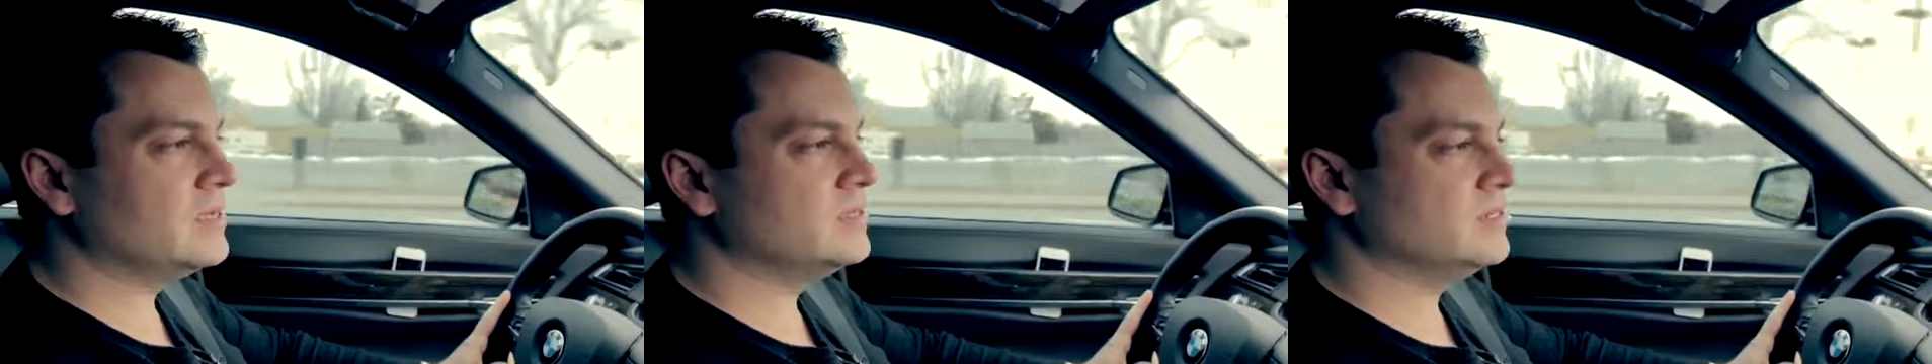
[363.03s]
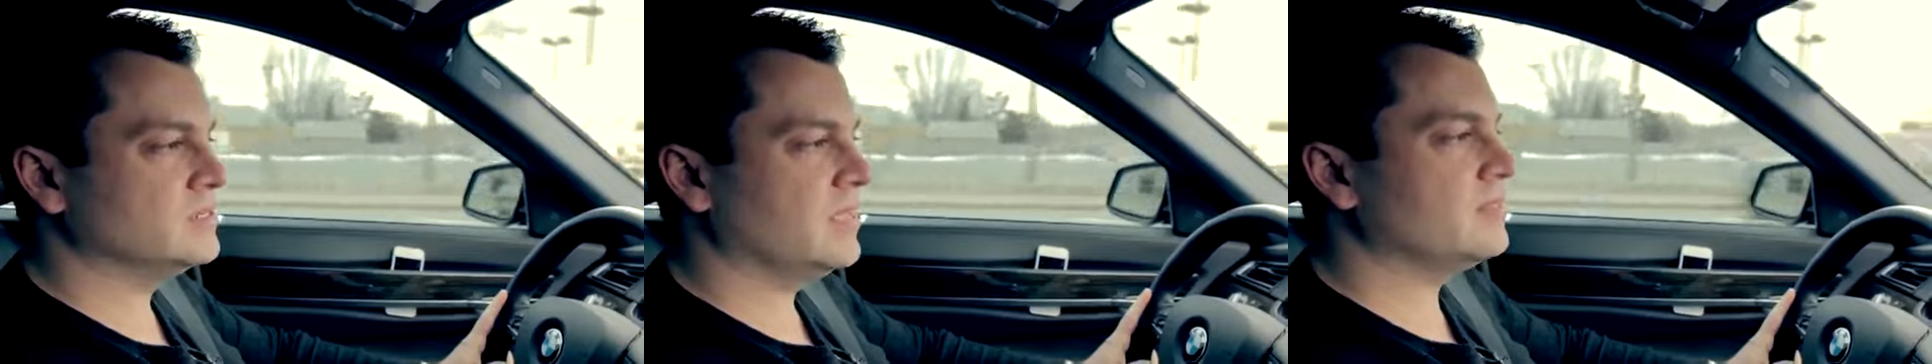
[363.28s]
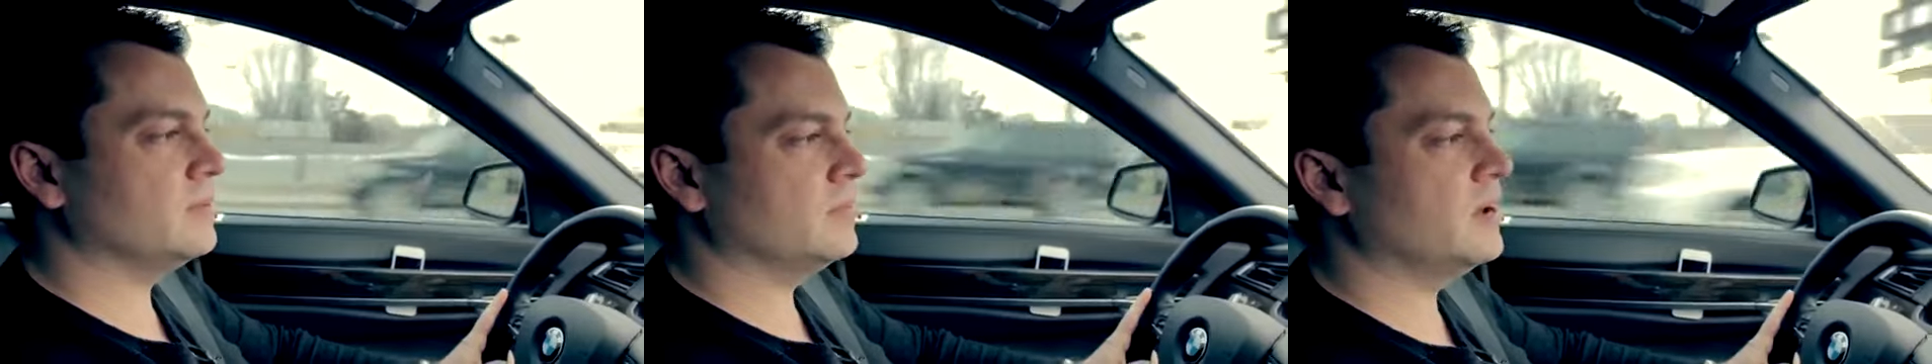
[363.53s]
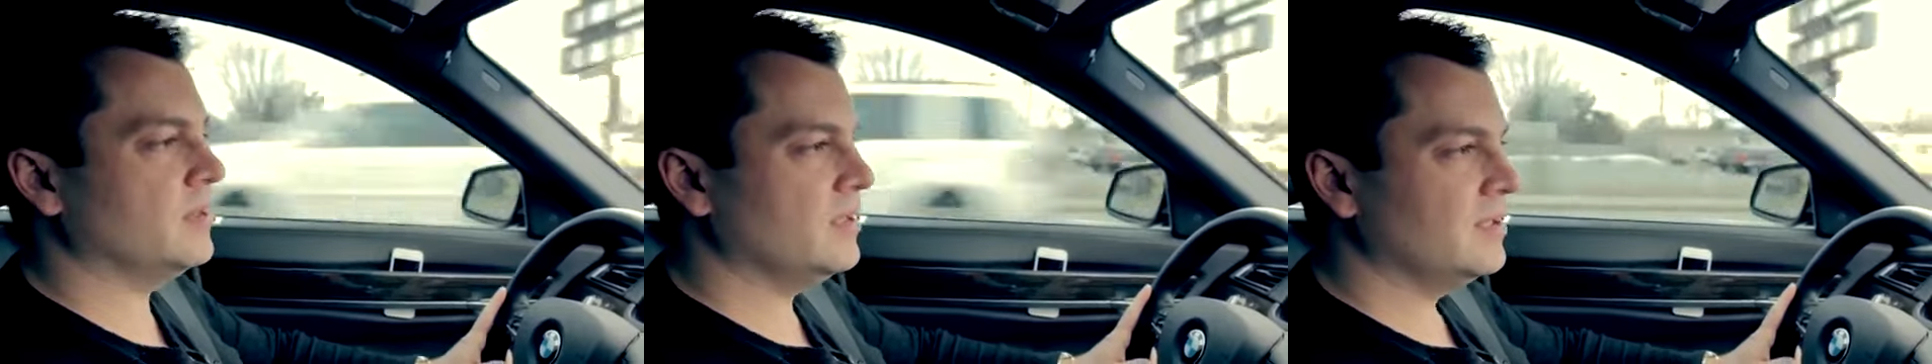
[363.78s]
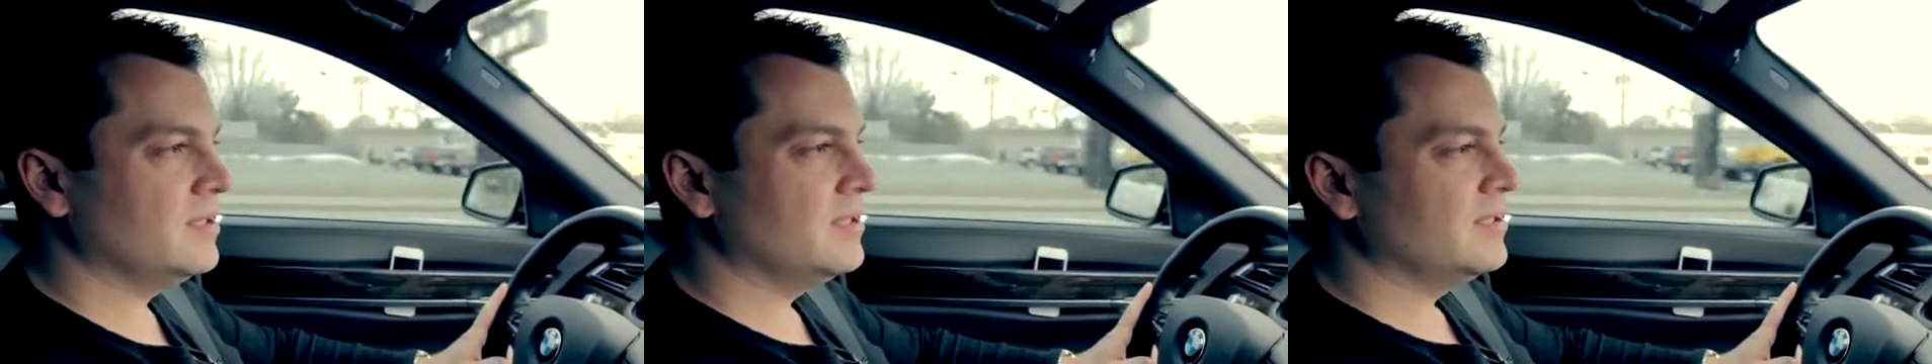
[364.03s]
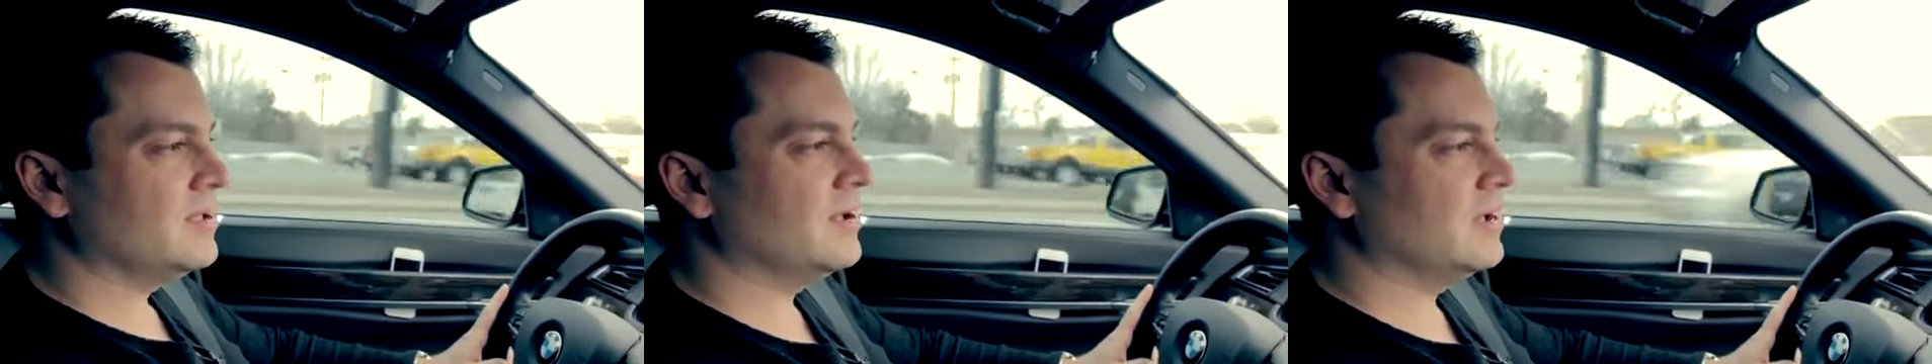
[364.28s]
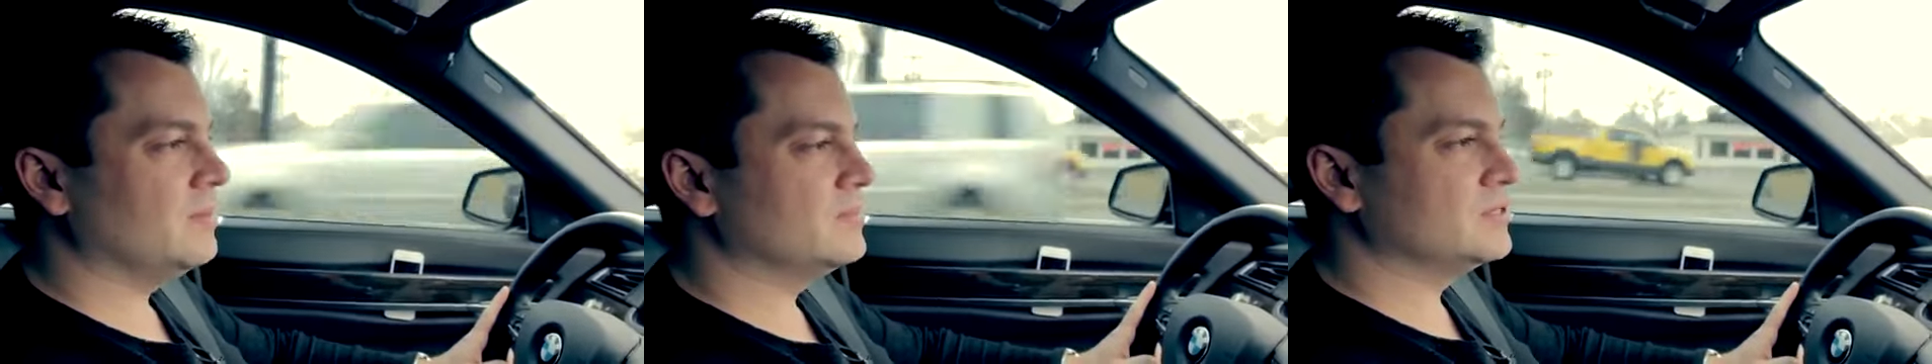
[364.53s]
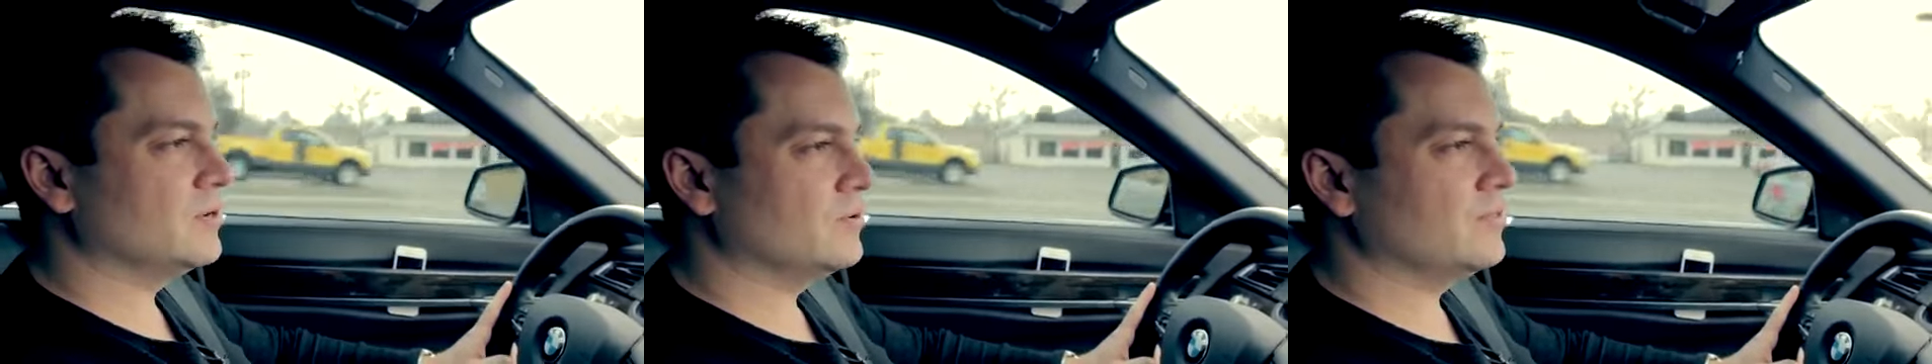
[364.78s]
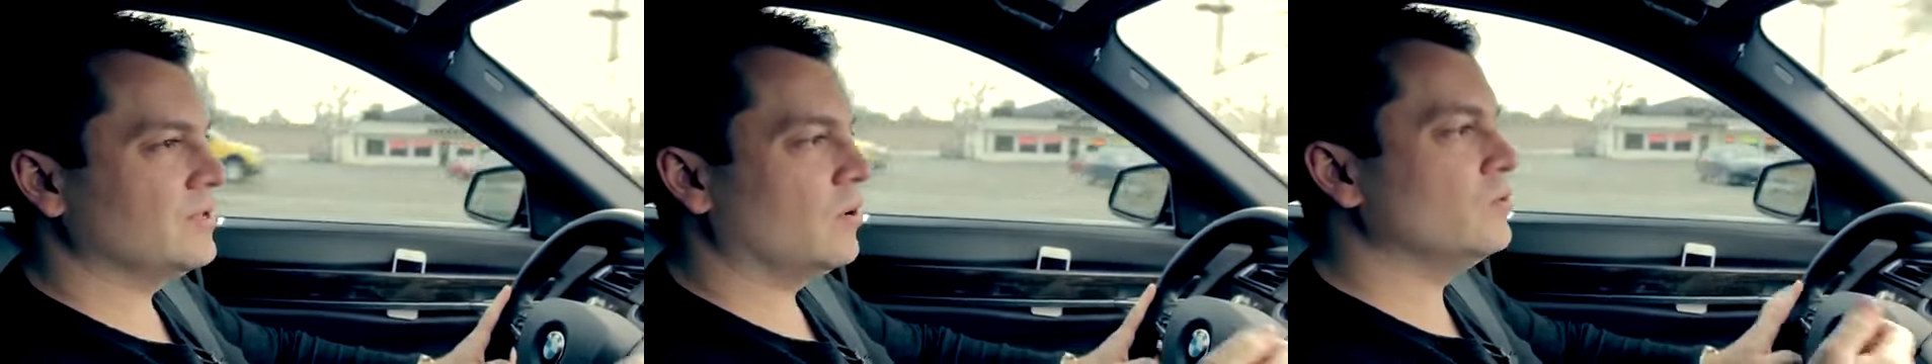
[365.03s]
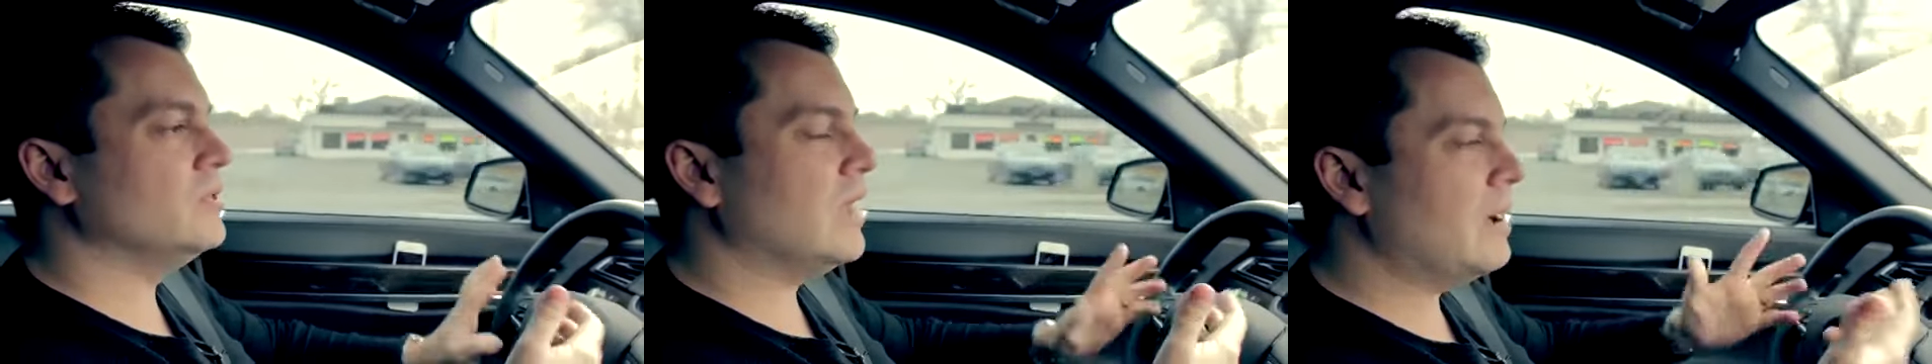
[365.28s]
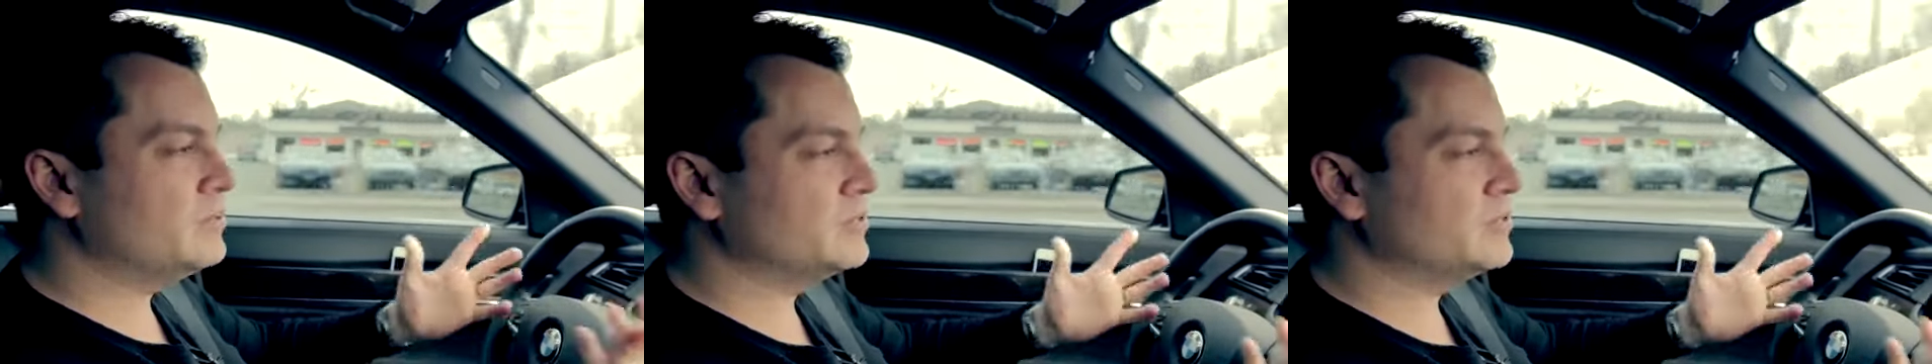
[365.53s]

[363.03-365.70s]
bank to just get the money. So the only